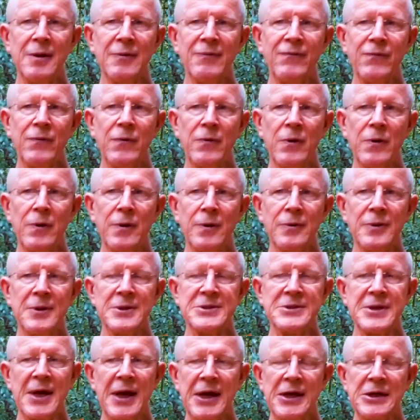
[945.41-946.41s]
for
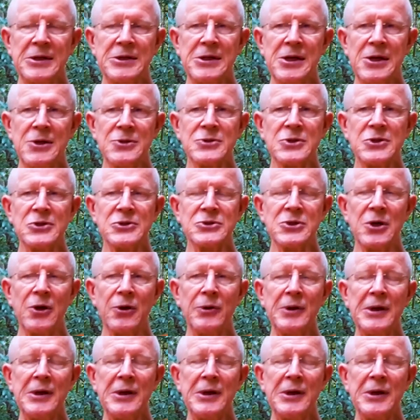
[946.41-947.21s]
this 8 years or so,